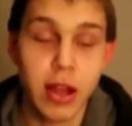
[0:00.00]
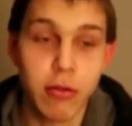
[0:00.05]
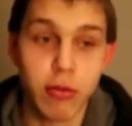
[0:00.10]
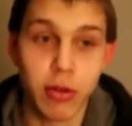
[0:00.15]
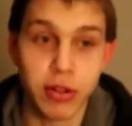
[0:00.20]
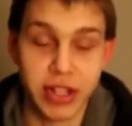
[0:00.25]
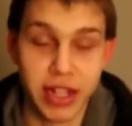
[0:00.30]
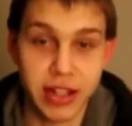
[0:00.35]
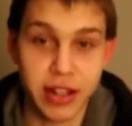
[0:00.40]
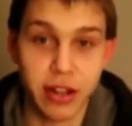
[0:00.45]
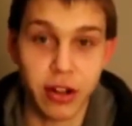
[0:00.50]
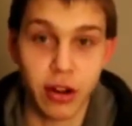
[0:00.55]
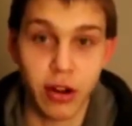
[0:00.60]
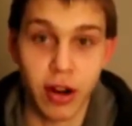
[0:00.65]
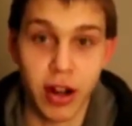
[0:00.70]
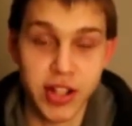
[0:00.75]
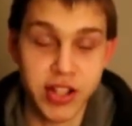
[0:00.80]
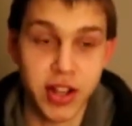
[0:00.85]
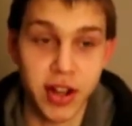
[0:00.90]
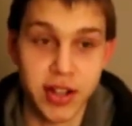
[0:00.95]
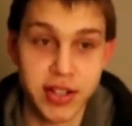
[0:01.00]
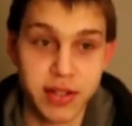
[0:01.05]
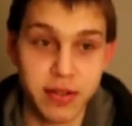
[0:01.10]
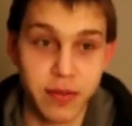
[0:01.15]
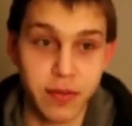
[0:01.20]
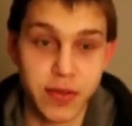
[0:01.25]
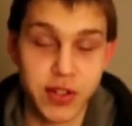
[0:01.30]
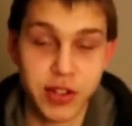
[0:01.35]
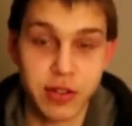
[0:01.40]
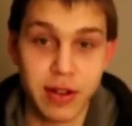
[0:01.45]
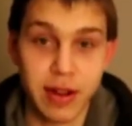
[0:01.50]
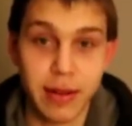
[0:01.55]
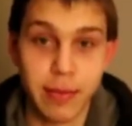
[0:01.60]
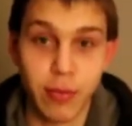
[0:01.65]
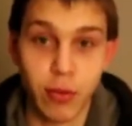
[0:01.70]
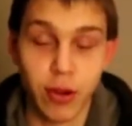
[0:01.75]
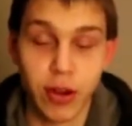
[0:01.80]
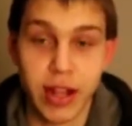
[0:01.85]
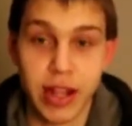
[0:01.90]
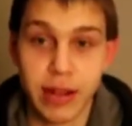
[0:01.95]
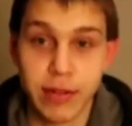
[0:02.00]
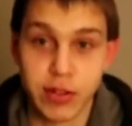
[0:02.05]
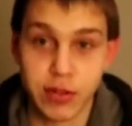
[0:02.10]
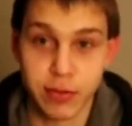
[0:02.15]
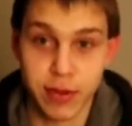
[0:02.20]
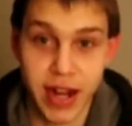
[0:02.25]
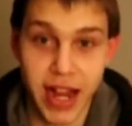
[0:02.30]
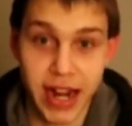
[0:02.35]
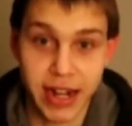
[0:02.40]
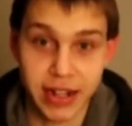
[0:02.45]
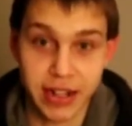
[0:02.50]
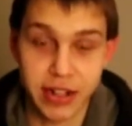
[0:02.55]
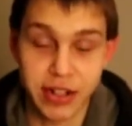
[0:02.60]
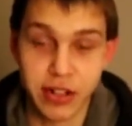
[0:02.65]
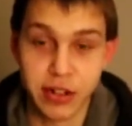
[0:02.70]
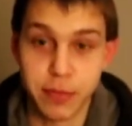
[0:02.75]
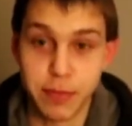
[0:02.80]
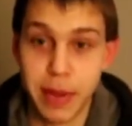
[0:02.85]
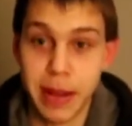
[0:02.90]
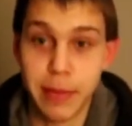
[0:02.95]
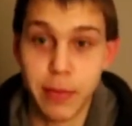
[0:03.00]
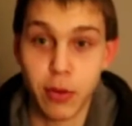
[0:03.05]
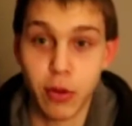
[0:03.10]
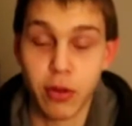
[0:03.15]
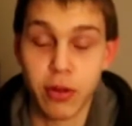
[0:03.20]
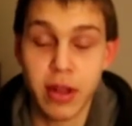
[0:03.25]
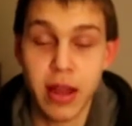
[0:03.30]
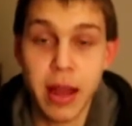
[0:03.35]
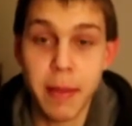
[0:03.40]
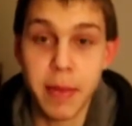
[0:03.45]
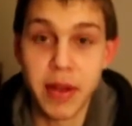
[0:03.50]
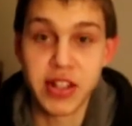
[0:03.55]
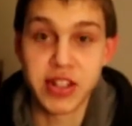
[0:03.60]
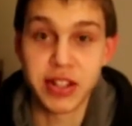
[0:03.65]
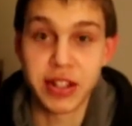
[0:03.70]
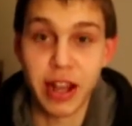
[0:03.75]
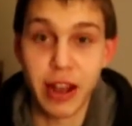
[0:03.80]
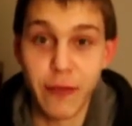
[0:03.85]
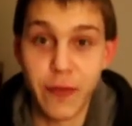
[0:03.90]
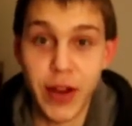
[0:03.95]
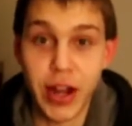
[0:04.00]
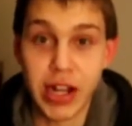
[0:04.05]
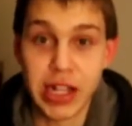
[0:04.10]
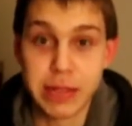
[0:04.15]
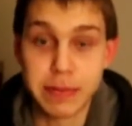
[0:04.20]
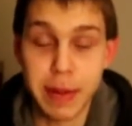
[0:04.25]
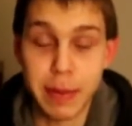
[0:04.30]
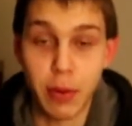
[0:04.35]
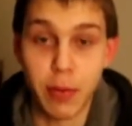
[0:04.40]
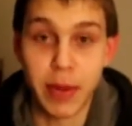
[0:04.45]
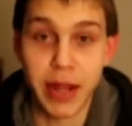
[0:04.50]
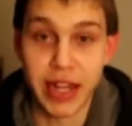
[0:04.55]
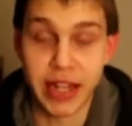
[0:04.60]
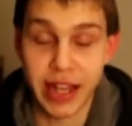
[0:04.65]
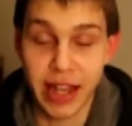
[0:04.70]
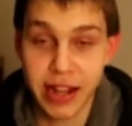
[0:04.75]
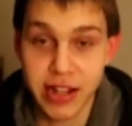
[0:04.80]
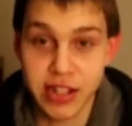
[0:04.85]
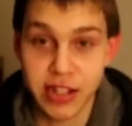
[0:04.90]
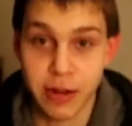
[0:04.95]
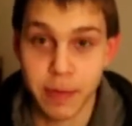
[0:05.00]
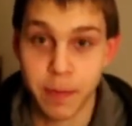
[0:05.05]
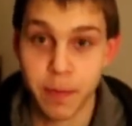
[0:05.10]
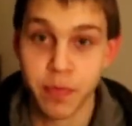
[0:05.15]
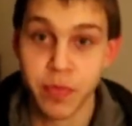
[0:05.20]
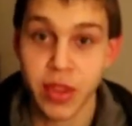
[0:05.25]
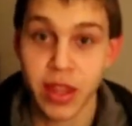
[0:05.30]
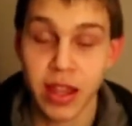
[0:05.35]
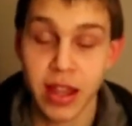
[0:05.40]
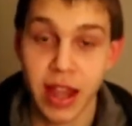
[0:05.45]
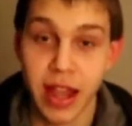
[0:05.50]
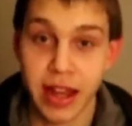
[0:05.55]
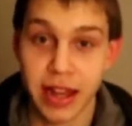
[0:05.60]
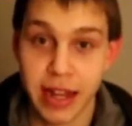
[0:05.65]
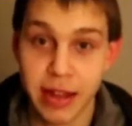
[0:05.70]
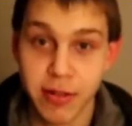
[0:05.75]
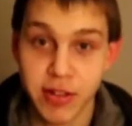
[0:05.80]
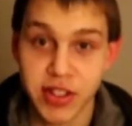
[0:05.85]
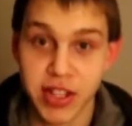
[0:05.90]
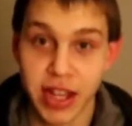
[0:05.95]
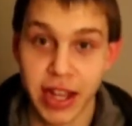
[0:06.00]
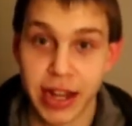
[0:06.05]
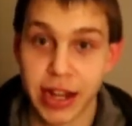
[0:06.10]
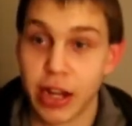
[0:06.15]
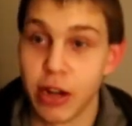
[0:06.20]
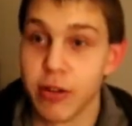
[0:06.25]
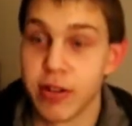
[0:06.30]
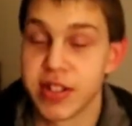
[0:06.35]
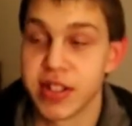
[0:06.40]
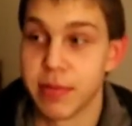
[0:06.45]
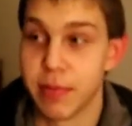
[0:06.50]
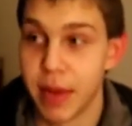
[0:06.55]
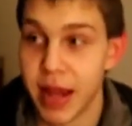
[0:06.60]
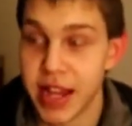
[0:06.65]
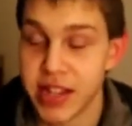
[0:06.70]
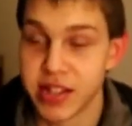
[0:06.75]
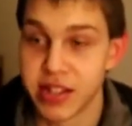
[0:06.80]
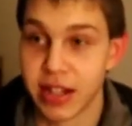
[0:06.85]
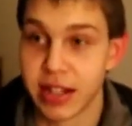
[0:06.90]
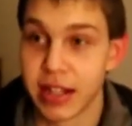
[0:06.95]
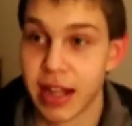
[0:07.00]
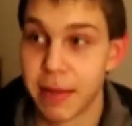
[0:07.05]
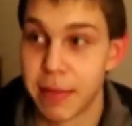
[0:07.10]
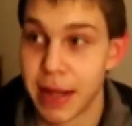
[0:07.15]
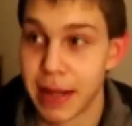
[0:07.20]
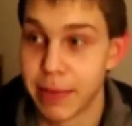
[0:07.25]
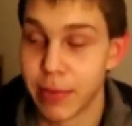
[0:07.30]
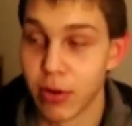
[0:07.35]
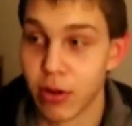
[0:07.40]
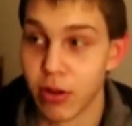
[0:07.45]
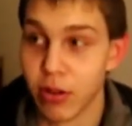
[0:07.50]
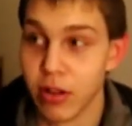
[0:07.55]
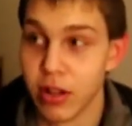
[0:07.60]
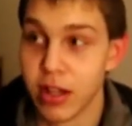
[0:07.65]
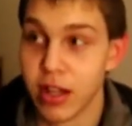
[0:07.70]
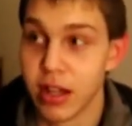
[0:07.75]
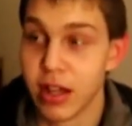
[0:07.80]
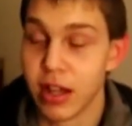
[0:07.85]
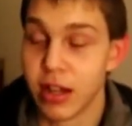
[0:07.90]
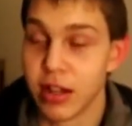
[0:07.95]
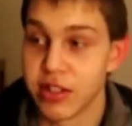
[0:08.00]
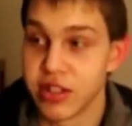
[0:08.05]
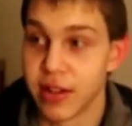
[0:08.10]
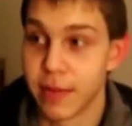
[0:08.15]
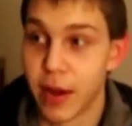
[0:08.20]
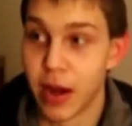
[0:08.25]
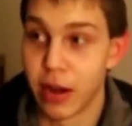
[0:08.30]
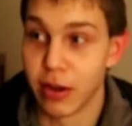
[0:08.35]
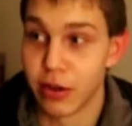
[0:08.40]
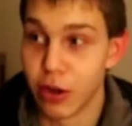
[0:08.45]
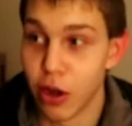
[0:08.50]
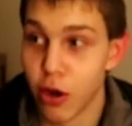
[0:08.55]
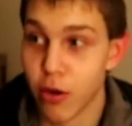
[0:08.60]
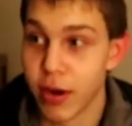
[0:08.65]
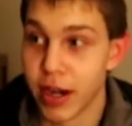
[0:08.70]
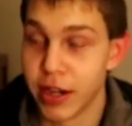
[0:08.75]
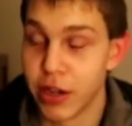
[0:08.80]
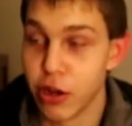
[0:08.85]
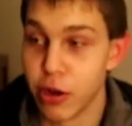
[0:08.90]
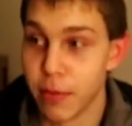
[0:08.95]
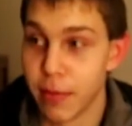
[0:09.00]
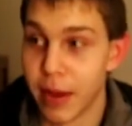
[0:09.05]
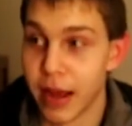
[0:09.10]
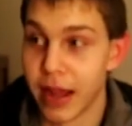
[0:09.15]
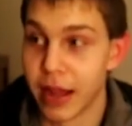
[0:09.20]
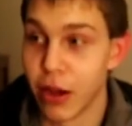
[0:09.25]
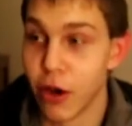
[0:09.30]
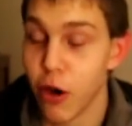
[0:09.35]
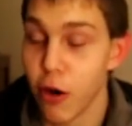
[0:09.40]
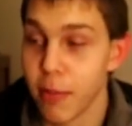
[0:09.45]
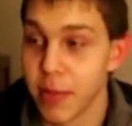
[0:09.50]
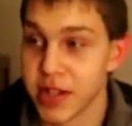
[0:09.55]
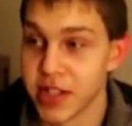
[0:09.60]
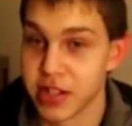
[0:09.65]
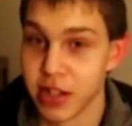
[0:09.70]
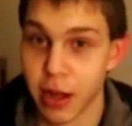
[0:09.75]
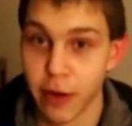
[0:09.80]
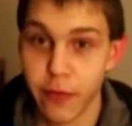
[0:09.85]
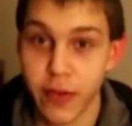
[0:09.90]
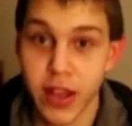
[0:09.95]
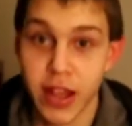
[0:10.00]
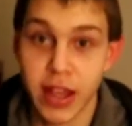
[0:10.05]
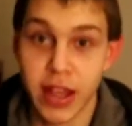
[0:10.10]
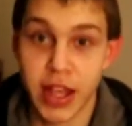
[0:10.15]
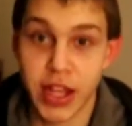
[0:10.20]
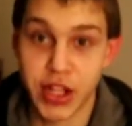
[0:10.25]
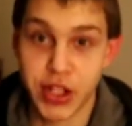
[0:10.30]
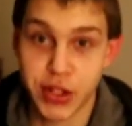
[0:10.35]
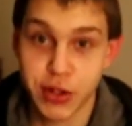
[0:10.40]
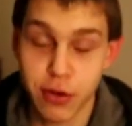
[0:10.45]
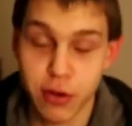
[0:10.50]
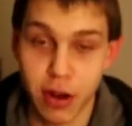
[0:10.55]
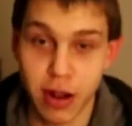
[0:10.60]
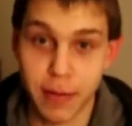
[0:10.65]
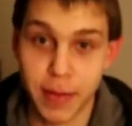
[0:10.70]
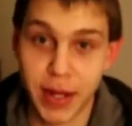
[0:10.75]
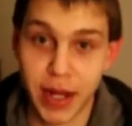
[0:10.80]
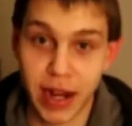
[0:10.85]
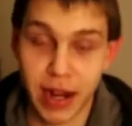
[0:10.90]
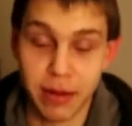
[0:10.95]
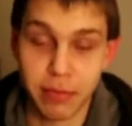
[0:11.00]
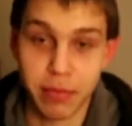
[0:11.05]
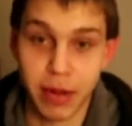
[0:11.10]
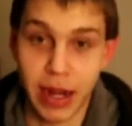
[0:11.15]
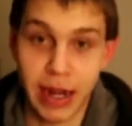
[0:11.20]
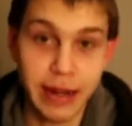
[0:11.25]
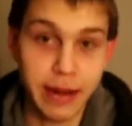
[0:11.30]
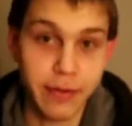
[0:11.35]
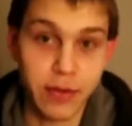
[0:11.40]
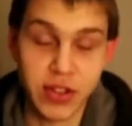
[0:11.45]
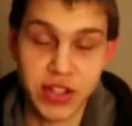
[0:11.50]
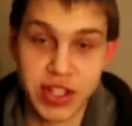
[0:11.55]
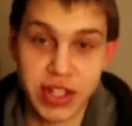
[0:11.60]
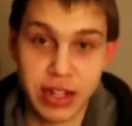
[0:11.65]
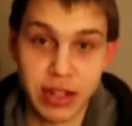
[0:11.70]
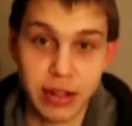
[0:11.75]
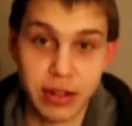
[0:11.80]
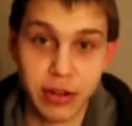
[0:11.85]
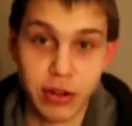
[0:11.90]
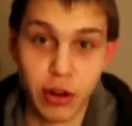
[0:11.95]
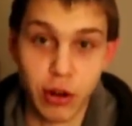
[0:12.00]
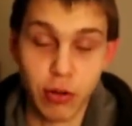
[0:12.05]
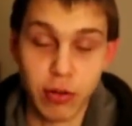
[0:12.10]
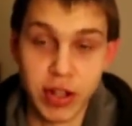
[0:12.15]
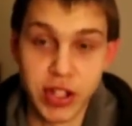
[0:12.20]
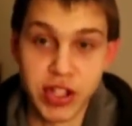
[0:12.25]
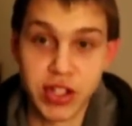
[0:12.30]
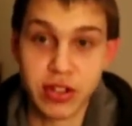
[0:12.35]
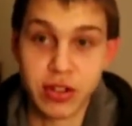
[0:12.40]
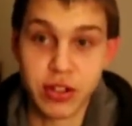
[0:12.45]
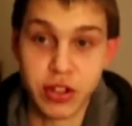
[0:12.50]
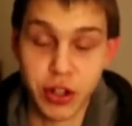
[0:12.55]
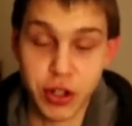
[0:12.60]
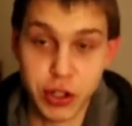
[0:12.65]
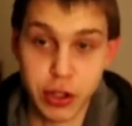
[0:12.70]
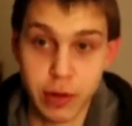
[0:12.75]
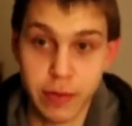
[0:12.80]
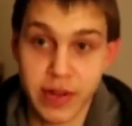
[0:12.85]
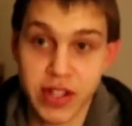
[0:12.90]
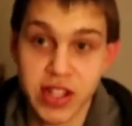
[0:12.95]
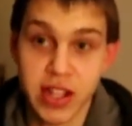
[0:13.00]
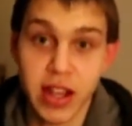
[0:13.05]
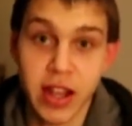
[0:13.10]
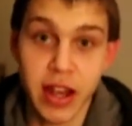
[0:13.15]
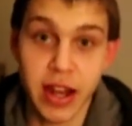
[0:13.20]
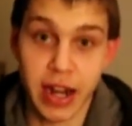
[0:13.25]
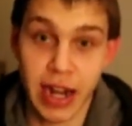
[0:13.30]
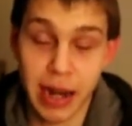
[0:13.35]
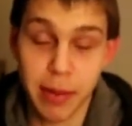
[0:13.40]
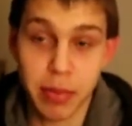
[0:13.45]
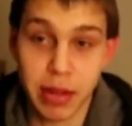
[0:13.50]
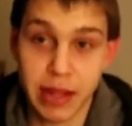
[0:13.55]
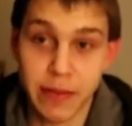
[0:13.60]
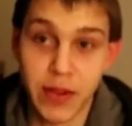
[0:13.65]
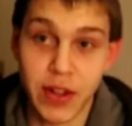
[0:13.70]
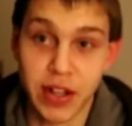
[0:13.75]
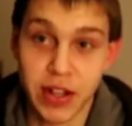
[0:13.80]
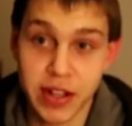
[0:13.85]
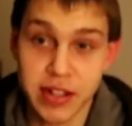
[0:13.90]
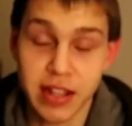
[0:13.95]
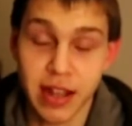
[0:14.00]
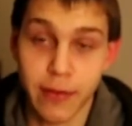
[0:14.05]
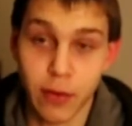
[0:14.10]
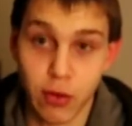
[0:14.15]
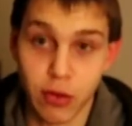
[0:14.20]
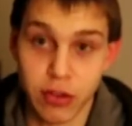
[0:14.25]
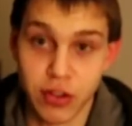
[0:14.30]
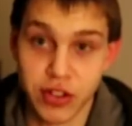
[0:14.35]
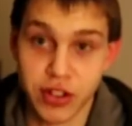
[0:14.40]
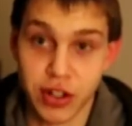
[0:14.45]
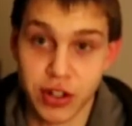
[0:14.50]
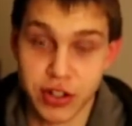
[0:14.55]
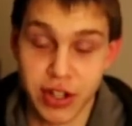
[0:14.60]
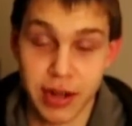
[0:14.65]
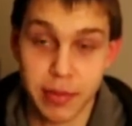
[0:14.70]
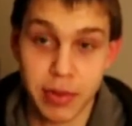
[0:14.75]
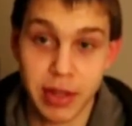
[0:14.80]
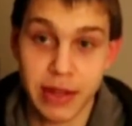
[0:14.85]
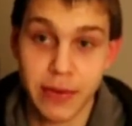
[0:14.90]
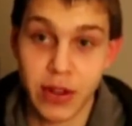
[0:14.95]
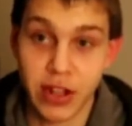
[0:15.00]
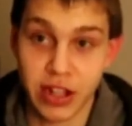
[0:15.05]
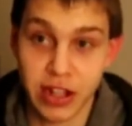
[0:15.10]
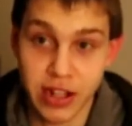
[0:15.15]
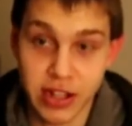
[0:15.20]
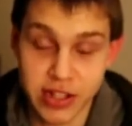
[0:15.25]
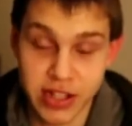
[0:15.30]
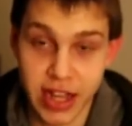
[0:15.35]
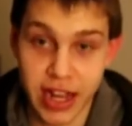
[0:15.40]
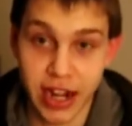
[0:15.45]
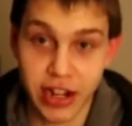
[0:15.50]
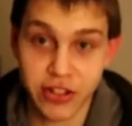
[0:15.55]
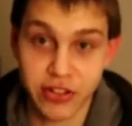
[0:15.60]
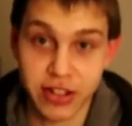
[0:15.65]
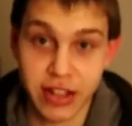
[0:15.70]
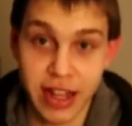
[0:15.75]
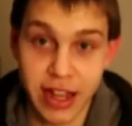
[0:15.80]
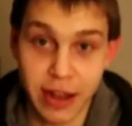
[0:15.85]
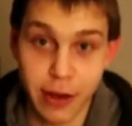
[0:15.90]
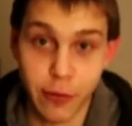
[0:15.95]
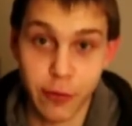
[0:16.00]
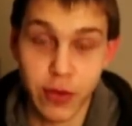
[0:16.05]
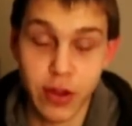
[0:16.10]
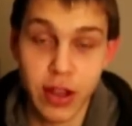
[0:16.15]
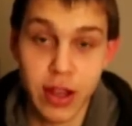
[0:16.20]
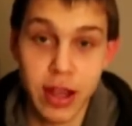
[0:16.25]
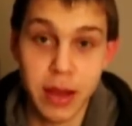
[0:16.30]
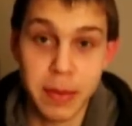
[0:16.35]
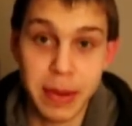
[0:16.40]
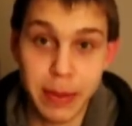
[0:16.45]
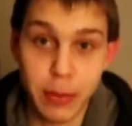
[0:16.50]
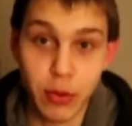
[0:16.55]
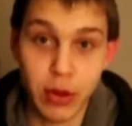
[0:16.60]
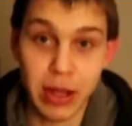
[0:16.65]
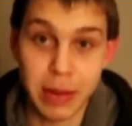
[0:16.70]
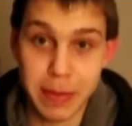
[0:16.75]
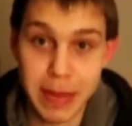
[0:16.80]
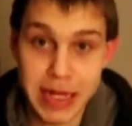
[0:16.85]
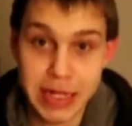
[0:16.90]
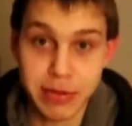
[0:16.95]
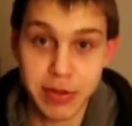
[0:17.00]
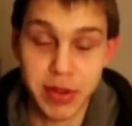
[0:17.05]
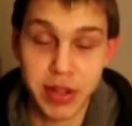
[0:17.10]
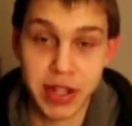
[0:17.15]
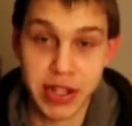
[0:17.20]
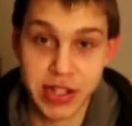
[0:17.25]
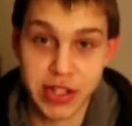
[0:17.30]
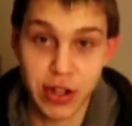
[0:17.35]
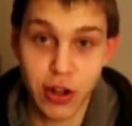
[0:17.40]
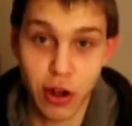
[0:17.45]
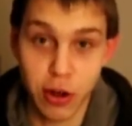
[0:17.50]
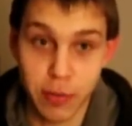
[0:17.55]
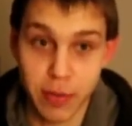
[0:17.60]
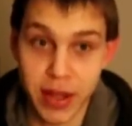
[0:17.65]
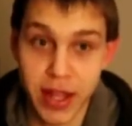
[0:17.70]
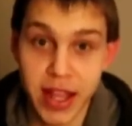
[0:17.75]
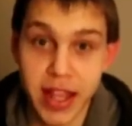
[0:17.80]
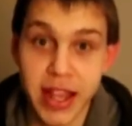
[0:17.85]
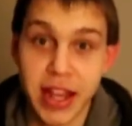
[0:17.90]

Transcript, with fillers: Well, Denlinger, I saw some stream where he was reacting to people, basically videos people made against him, and he was saying, you know, it's amazing that people somehow know what I do in my home and stuff. It's true. I mean, I never seen, you know, his church service, and I believe he does have a real church. I believe he does actually have people he meets with in his home.